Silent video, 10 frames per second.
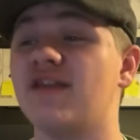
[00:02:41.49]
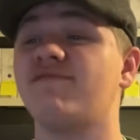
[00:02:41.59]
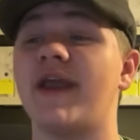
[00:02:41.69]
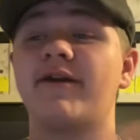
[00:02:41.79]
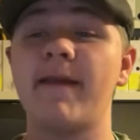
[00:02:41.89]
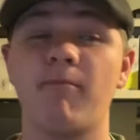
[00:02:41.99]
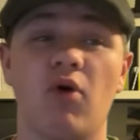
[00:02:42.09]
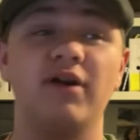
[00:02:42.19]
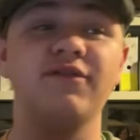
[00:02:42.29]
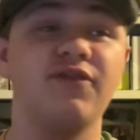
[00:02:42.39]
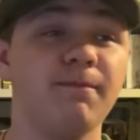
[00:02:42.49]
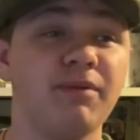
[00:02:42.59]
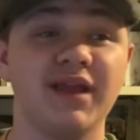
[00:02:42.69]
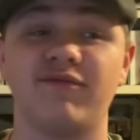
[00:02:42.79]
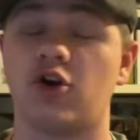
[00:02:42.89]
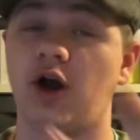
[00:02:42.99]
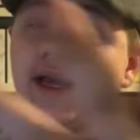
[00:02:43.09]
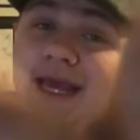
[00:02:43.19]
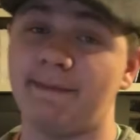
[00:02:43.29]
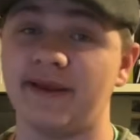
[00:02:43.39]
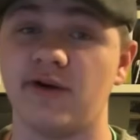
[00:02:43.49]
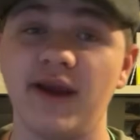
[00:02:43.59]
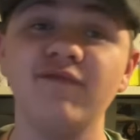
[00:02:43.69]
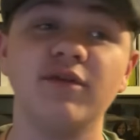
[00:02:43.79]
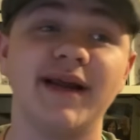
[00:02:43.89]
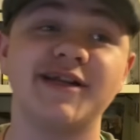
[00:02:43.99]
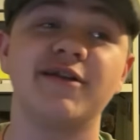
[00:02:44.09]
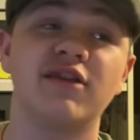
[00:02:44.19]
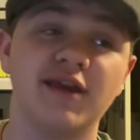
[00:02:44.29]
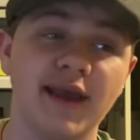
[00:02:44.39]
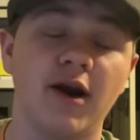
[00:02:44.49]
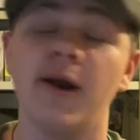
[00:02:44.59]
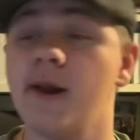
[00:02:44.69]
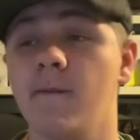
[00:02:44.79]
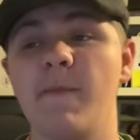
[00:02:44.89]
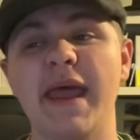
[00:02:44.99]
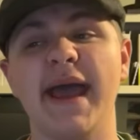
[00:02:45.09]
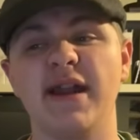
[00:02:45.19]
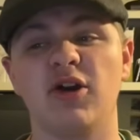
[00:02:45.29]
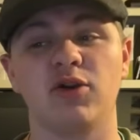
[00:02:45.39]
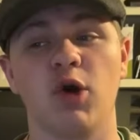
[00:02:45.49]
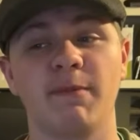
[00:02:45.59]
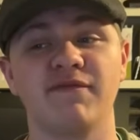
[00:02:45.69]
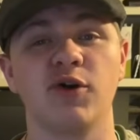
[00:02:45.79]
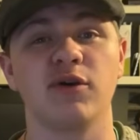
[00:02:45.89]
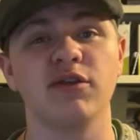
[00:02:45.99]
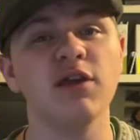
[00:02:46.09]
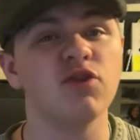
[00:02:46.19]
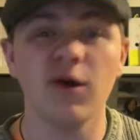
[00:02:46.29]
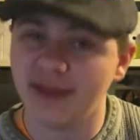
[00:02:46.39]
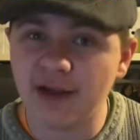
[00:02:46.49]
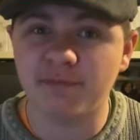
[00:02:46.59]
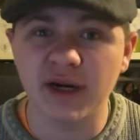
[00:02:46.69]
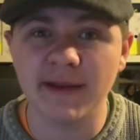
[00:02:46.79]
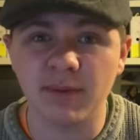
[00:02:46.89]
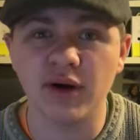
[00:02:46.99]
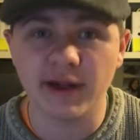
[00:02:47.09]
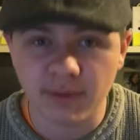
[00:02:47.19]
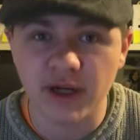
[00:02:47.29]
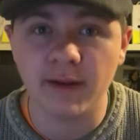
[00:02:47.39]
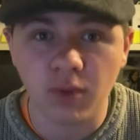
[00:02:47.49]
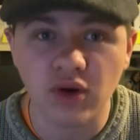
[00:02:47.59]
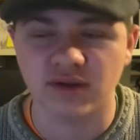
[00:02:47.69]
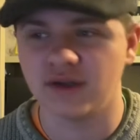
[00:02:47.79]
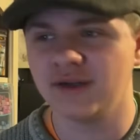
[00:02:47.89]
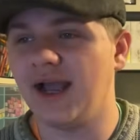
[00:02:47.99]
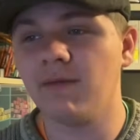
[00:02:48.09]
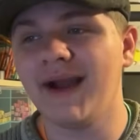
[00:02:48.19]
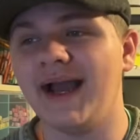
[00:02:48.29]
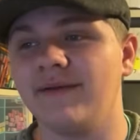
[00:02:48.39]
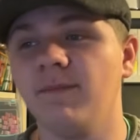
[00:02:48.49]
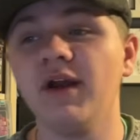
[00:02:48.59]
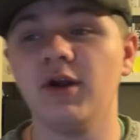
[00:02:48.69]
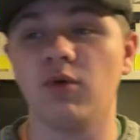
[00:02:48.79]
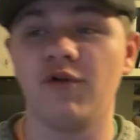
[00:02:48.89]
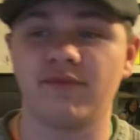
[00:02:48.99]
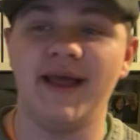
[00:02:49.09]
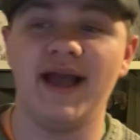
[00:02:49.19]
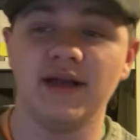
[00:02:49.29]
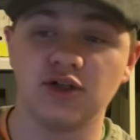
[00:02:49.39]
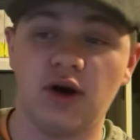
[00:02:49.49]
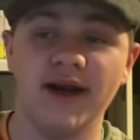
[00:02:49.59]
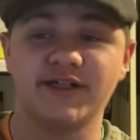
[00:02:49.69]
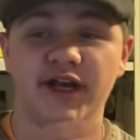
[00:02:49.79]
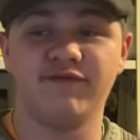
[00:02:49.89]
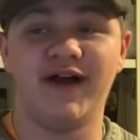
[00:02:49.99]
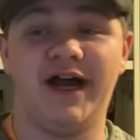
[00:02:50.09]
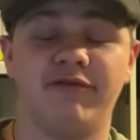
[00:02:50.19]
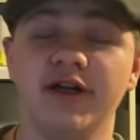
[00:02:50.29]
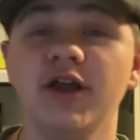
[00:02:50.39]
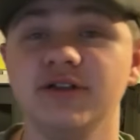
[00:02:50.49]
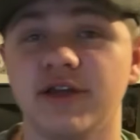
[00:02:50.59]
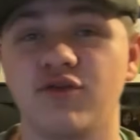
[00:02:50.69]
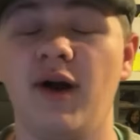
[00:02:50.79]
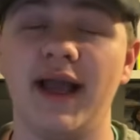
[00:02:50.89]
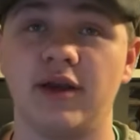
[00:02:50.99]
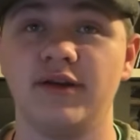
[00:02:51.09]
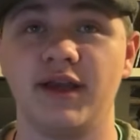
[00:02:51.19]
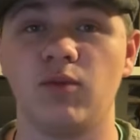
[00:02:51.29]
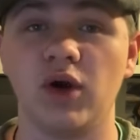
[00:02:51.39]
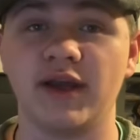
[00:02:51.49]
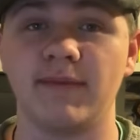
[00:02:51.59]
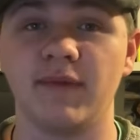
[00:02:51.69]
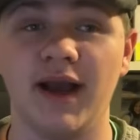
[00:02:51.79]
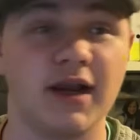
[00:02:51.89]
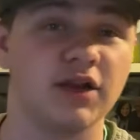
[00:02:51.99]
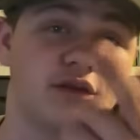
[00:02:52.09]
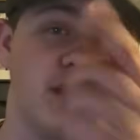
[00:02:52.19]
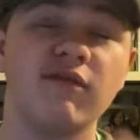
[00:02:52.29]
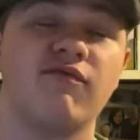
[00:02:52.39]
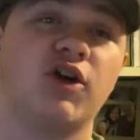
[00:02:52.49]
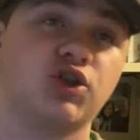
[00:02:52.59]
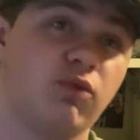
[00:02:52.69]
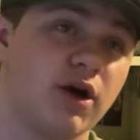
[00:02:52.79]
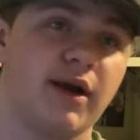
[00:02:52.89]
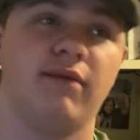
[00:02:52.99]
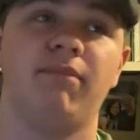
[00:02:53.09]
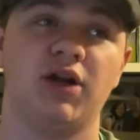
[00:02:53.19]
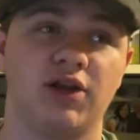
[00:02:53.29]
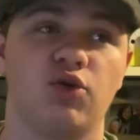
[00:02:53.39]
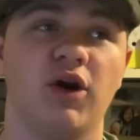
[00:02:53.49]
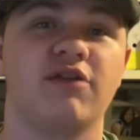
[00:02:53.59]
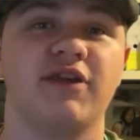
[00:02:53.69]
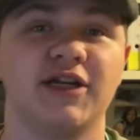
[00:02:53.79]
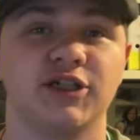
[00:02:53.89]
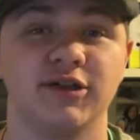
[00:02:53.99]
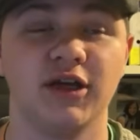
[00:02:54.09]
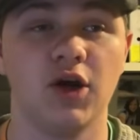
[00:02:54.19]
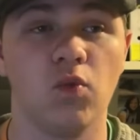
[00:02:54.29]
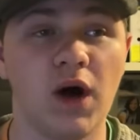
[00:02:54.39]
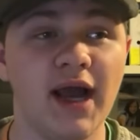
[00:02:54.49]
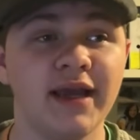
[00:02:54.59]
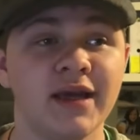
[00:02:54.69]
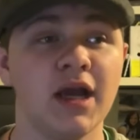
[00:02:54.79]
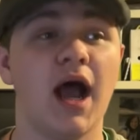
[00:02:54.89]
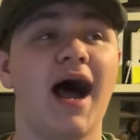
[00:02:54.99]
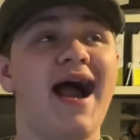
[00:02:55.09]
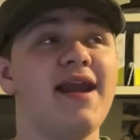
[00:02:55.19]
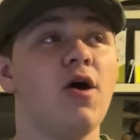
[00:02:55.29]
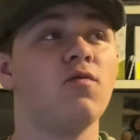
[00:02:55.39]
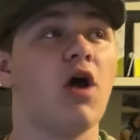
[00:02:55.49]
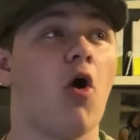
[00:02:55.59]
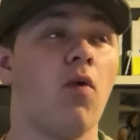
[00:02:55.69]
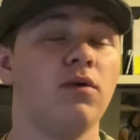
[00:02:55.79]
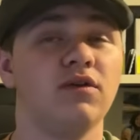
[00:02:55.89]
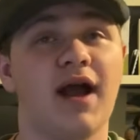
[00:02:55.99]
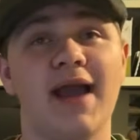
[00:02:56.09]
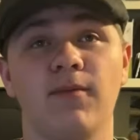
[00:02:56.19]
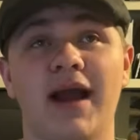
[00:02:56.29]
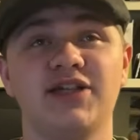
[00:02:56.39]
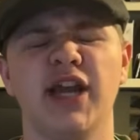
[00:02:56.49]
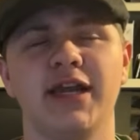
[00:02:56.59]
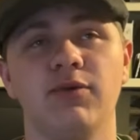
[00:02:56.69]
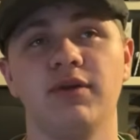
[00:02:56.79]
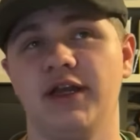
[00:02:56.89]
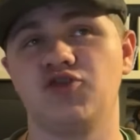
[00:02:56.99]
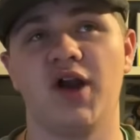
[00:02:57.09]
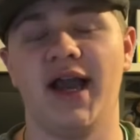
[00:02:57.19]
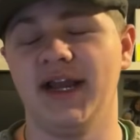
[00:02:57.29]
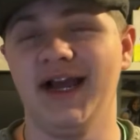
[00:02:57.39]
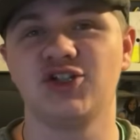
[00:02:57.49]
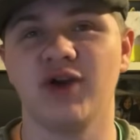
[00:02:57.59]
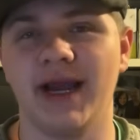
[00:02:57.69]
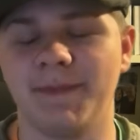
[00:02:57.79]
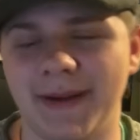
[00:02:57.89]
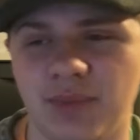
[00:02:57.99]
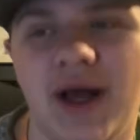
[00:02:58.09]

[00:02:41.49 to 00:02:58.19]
is very important for, believe it or not, keeping your information secure. And on a corporate-focused distro, that's pretty important. Alright, we're gonna roll from that to RHEL 5, another distro I couldn't get working. I got the server version working, but not the workstation. Why? I don't know. I genuinely tried. I tried.